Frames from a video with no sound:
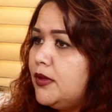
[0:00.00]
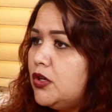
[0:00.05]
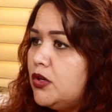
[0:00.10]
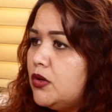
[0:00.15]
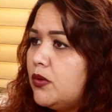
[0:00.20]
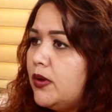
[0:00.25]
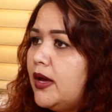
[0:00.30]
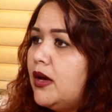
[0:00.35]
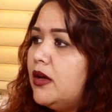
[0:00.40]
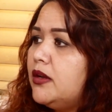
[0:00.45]
you
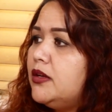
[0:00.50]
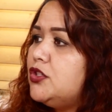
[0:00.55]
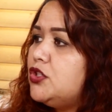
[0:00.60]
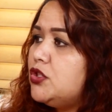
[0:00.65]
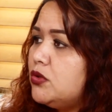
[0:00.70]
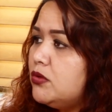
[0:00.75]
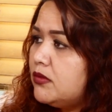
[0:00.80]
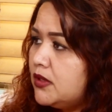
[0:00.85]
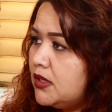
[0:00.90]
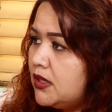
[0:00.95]
know, how to
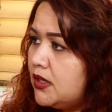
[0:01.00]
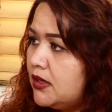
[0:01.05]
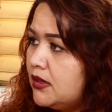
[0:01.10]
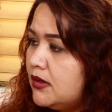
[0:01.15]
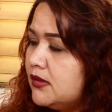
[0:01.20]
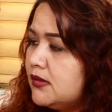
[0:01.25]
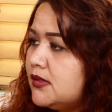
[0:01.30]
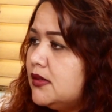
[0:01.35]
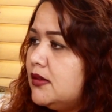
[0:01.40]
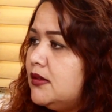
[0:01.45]
do
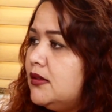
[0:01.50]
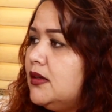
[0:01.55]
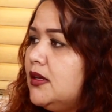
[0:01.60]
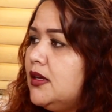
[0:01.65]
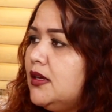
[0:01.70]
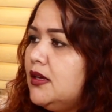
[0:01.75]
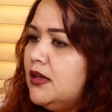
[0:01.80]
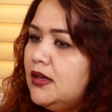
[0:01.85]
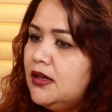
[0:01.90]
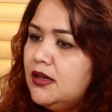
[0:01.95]
things and
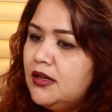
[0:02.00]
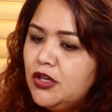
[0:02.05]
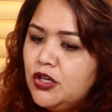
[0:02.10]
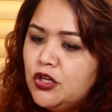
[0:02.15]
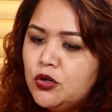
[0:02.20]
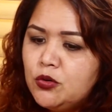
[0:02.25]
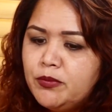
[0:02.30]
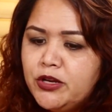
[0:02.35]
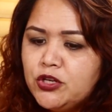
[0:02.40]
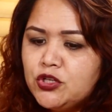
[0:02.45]
you
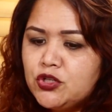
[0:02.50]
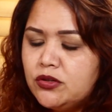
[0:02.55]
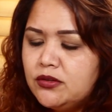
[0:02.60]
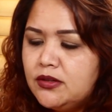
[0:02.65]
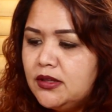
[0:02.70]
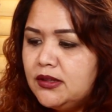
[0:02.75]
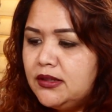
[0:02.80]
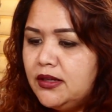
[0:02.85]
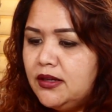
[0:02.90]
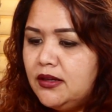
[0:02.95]
know, make sure
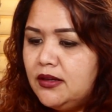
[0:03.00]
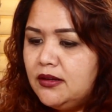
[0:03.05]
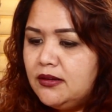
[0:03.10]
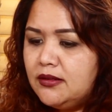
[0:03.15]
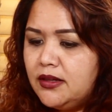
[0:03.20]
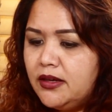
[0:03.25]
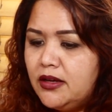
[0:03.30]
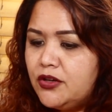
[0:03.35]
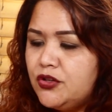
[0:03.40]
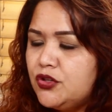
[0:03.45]
that they,
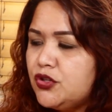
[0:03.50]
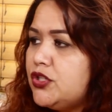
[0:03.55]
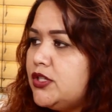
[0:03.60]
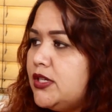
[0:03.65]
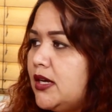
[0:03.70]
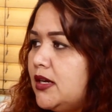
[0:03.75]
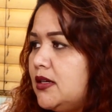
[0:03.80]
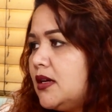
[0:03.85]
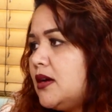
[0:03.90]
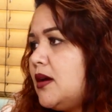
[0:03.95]
they
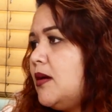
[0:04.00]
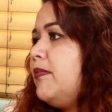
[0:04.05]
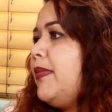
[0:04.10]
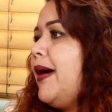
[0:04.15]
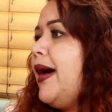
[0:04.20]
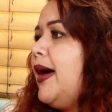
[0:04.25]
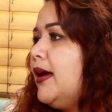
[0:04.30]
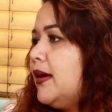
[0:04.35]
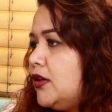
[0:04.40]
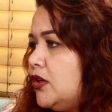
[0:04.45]
understand to come
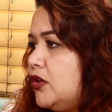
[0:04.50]
back.